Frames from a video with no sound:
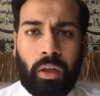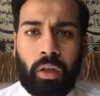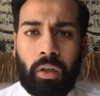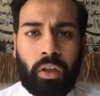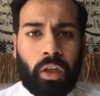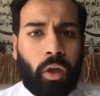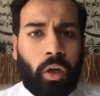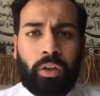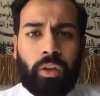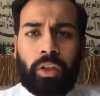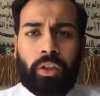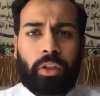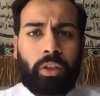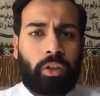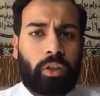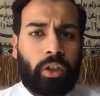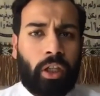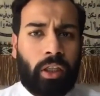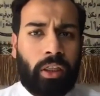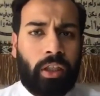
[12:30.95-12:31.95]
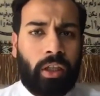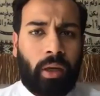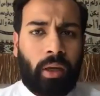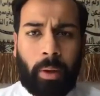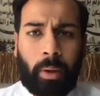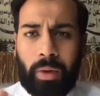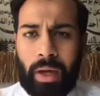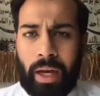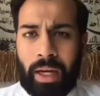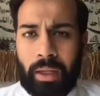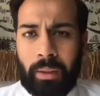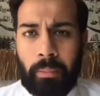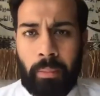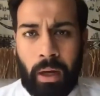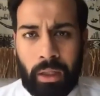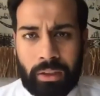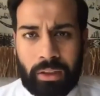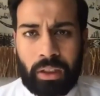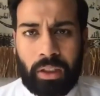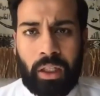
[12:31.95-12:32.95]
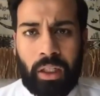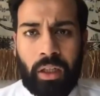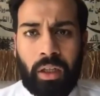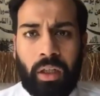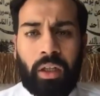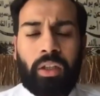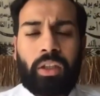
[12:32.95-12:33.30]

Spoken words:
No, this is nothing about animosity.